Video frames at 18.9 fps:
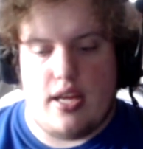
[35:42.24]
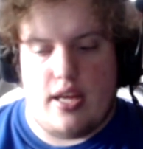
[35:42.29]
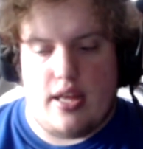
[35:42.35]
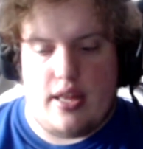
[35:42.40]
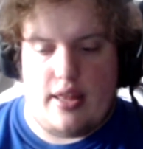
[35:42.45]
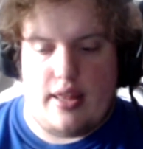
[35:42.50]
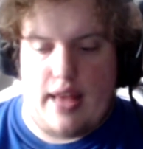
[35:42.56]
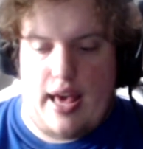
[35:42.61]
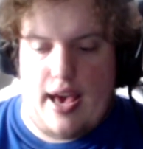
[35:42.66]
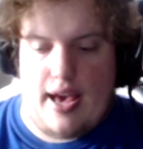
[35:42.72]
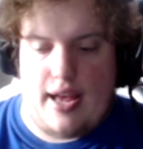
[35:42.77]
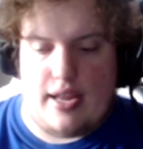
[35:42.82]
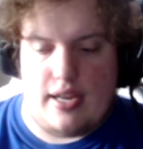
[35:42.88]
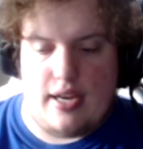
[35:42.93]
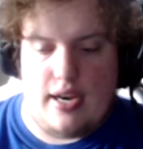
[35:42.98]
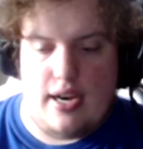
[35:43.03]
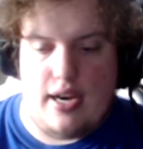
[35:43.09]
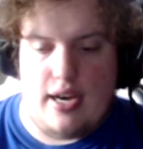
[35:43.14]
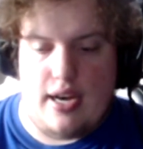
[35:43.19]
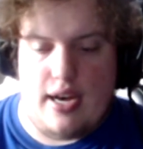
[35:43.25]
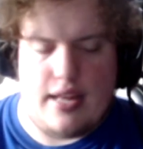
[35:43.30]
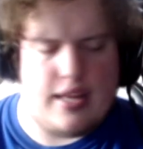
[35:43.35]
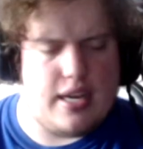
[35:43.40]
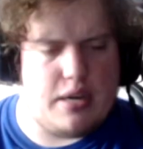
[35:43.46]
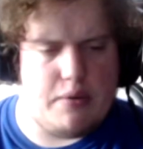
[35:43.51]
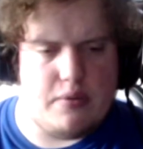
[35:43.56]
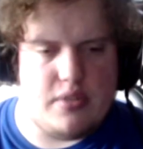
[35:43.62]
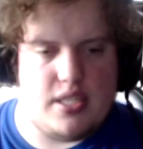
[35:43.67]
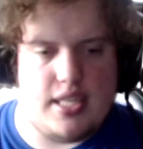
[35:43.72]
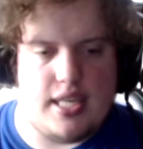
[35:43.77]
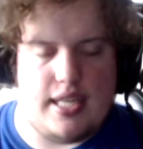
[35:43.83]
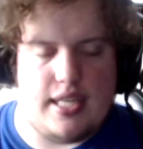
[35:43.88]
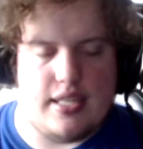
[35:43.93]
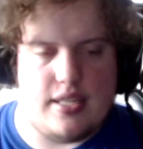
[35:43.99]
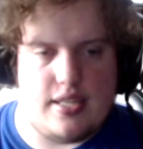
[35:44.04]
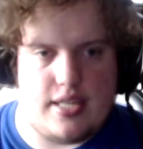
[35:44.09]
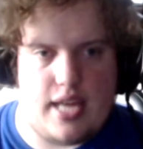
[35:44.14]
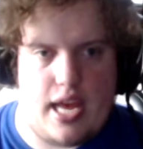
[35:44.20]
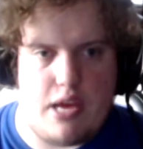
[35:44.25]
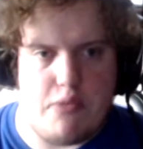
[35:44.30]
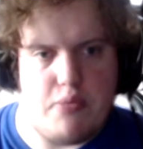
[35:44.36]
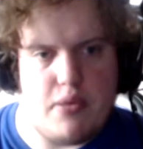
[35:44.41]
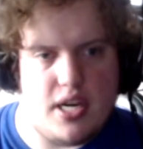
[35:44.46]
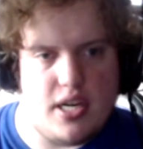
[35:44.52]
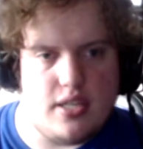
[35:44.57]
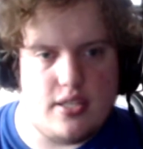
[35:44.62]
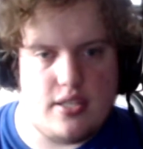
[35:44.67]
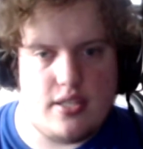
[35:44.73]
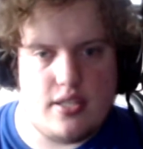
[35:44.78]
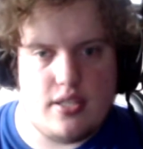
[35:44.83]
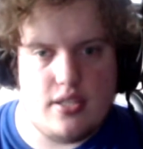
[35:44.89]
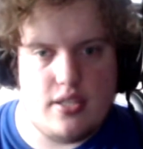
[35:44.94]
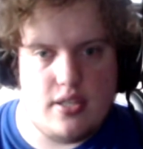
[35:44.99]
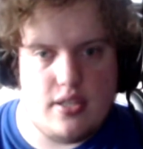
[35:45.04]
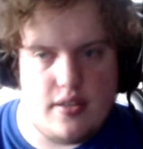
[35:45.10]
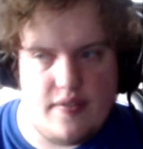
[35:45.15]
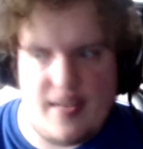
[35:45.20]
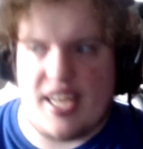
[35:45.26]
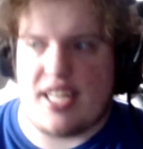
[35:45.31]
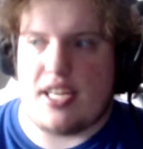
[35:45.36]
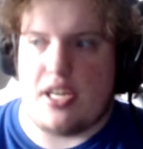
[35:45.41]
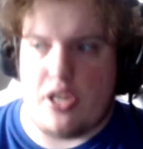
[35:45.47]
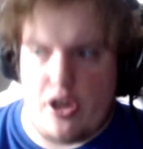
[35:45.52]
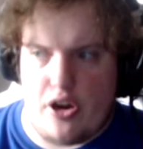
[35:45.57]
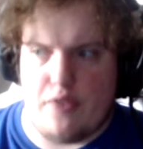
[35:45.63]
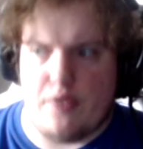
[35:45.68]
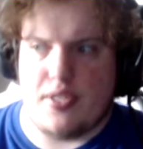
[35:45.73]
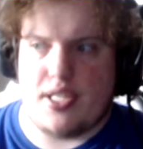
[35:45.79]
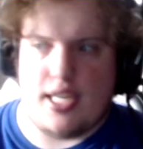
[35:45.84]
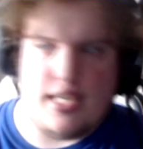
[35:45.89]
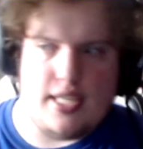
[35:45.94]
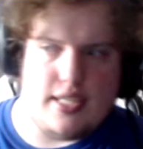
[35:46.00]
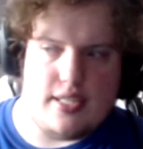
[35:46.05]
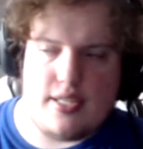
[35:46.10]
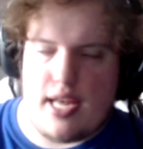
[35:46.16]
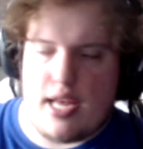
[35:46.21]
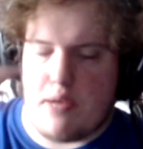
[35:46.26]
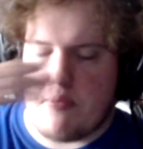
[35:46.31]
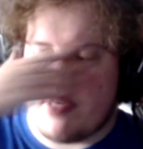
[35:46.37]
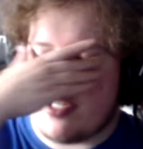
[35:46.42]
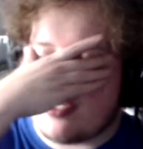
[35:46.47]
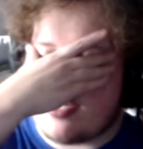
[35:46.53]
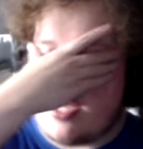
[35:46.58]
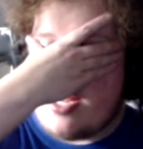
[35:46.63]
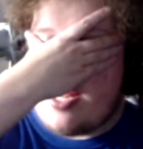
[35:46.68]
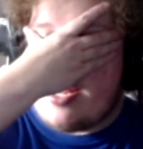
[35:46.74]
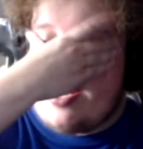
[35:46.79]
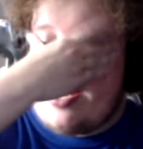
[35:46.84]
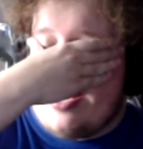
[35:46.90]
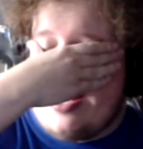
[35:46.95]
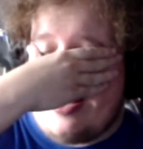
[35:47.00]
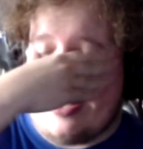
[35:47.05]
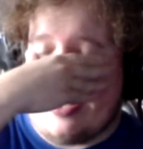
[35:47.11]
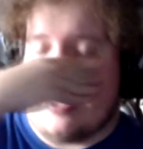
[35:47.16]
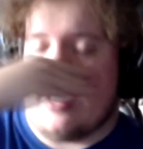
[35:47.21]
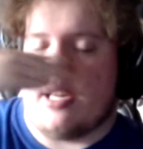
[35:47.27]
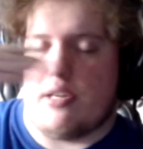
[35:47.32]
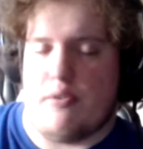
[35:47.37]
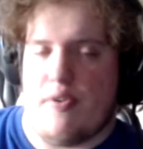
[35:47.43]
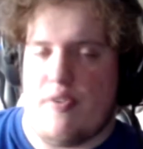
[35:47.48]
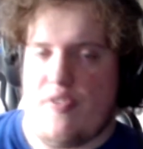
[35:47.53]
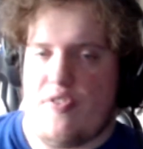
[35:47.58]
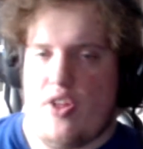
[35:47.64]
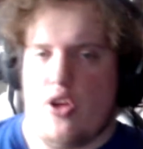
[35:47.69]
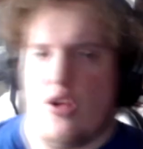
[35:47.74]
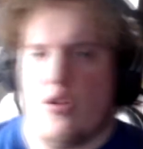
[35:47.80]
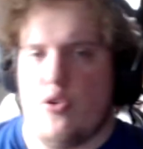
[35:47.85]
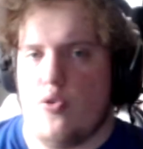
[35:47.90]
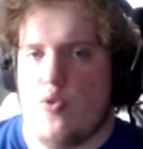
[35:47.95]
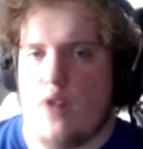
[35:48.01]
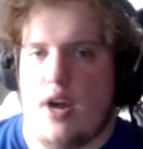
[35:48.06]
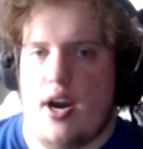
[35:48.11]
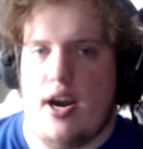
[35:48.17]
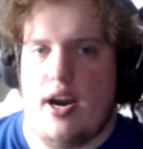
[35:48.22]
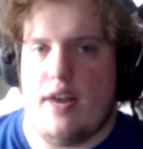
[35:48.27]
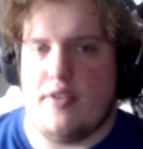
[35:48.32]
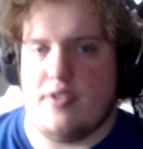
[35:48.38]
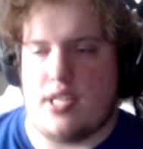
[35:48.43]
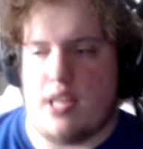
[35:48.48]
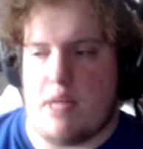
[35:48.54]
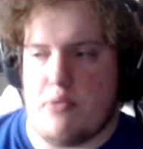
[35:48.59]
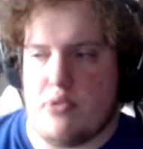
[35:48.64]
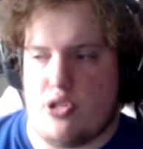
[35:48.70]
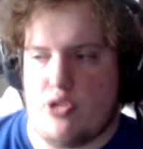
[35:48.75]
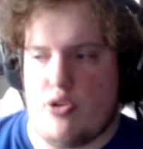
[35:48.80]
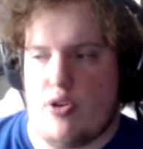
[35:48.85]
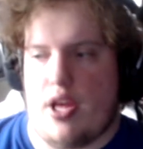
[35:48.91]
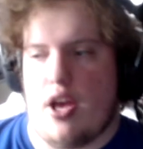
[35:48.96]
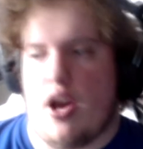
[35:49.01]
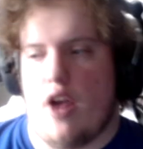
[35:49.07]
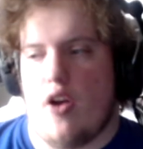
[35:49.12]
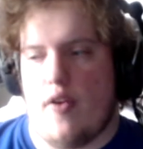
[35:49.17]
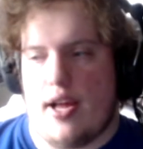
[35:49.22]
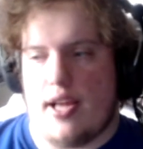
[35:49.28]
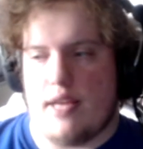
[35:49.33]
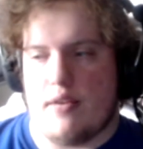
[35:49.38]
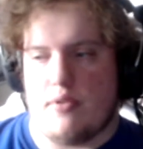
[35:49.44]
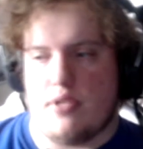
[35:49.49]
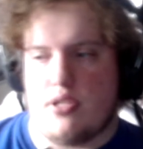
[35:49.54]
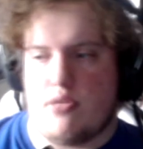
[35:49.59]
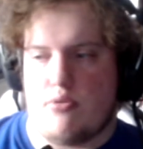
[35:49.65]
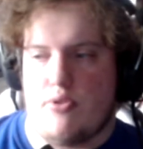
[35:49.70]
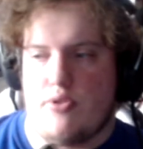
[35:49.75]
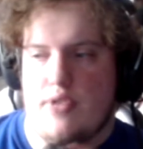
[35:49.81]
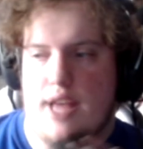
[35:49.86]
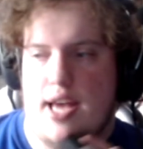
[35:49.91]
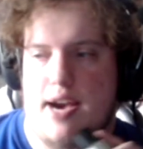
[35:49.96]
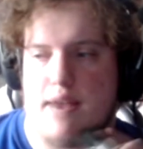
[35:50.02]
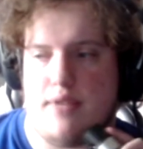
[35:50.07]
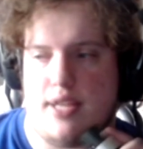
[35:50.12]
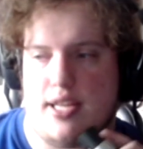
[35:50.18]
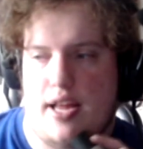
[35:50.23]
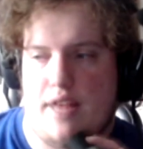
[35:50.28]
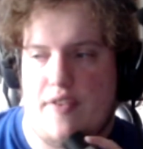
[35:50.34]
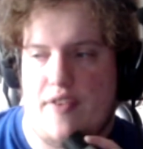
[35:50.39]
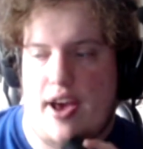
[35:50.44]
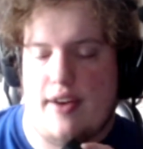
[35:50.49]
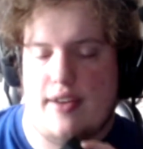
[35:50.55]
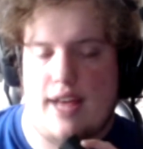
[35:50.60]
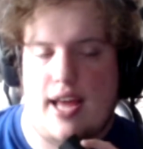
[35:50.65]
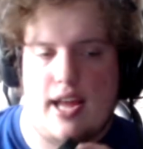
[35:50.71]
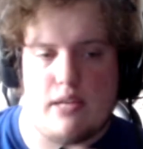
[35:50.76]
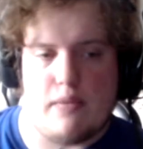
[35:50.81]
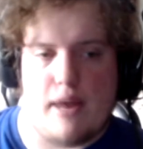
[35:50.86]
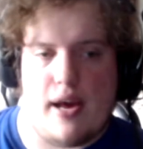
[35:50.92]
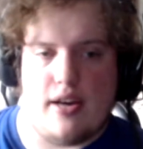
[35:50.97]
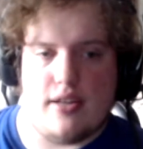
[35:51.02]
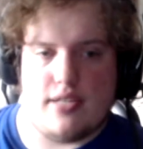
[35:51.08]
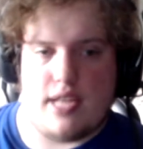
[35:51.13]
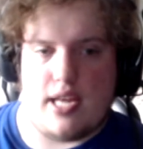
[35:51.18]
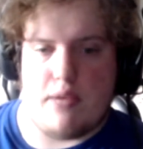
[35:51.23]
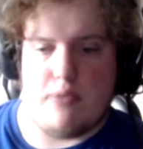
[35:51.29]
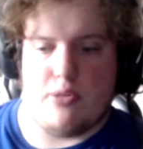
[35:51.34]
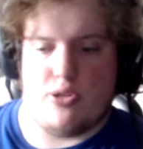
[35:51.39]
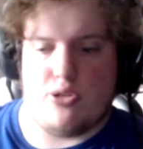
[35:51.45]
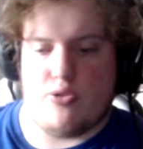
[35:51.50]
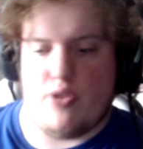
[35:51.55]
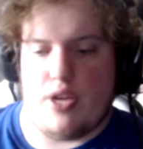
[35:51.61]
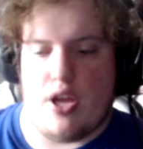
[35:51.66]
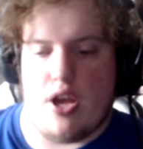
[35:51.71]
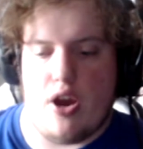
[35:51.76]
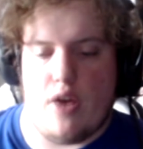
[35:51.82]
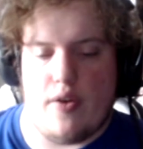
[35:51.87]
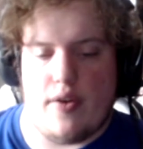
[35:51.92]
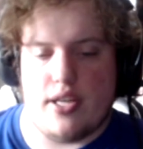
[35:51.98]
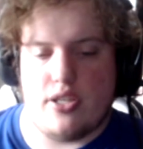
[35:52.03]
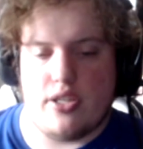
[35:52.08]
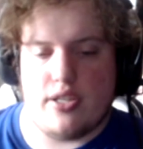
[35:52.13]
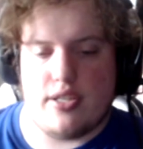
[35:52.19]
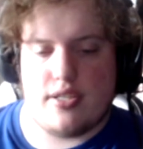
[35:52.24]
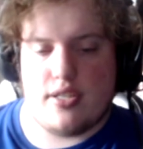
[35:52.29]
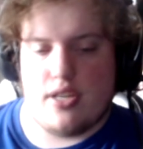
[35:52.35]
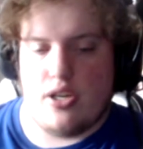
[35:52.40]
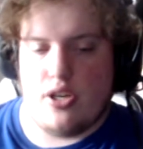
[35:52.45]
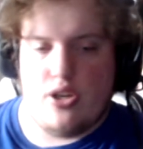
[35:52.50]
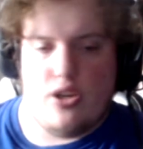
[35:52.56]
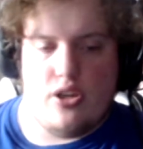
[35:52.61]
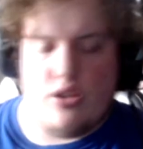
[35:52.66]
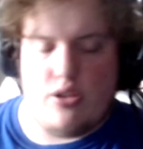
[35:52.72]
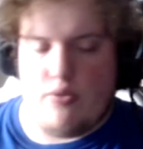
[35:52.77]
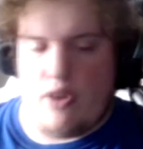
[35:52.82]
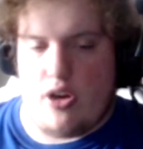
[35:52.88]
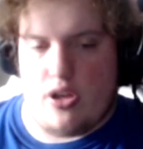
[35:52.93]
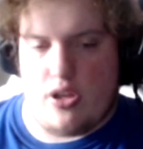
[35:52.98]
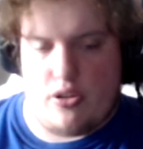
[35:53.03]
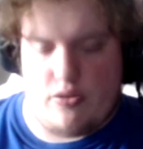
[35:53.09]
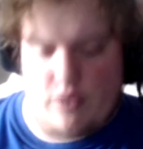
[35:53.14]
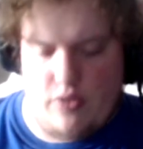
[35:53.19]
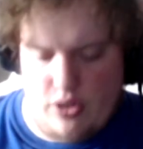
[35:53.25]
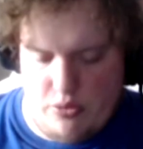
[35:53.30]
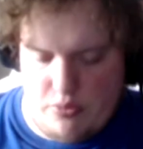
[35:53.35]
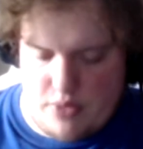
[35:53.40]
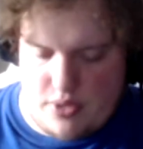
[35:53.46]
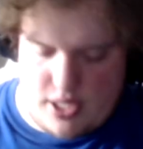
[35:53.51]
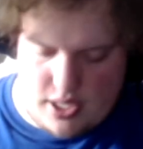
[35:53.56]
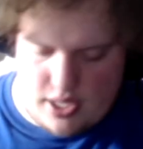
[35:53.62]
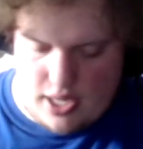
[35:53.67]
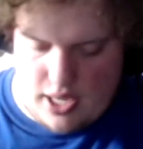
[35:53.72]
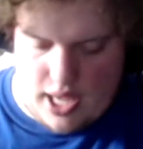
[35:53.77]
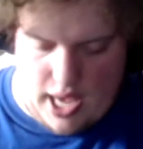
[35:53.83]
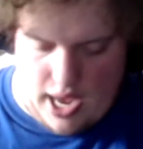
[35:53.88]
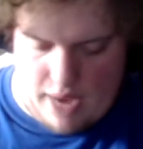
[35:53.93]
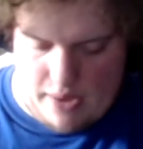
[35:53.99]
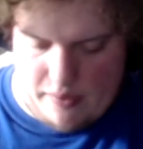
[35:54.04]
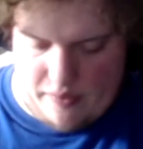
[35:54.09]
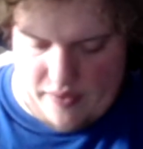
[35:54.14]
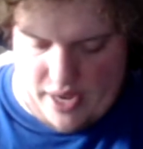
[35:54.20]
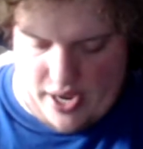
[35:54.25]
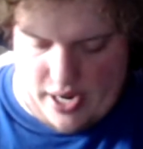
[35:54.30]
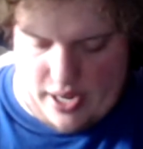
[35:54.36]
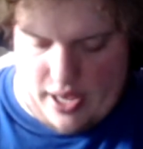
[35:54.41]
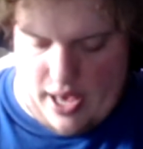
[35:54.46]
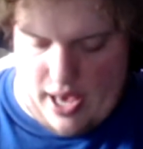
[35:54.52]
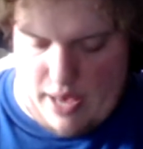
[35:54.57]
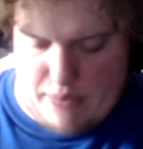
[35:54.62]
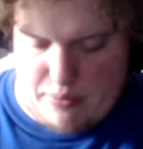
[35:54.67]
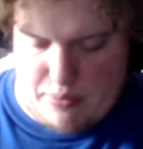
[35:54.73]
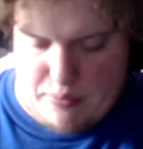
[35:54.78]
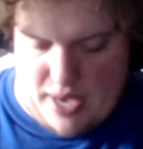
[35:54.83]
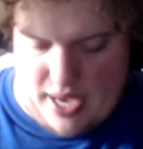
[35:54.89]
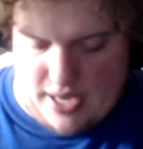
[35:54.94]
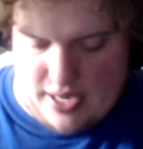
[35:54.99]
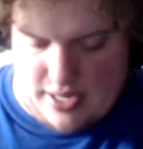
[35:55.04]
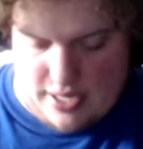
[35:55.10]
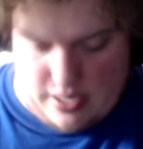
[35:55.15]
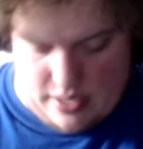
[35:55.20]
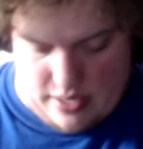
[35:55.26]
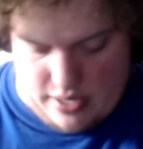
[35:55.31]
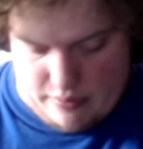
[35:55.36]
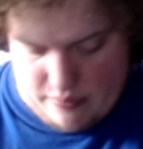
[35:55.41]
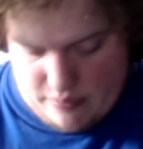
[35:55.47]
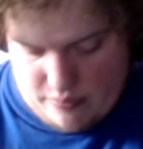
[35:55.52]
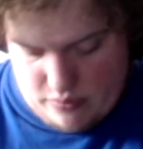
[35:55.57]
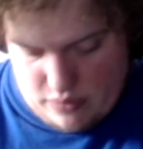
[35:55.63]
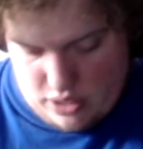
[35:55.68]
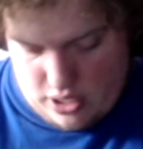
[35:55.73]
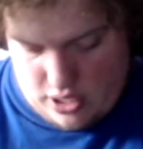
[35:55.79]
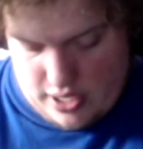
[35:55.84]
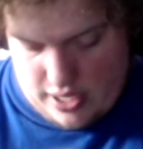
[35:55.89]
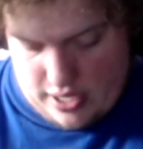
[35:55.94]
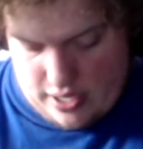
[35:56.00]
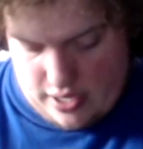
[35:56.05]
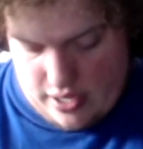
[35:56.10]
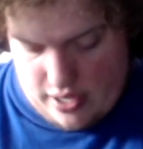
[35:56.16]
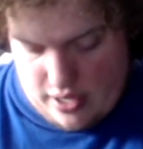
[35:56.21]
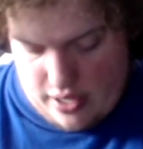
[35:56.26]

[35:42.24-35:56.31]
that I think it was City of Sabers. In fact, I know it was City of Sabers. They did a review of Sabertrio, and it was through them that I found out about Sabertrio. And just through all the groups, I'm a very happy man, and I am looking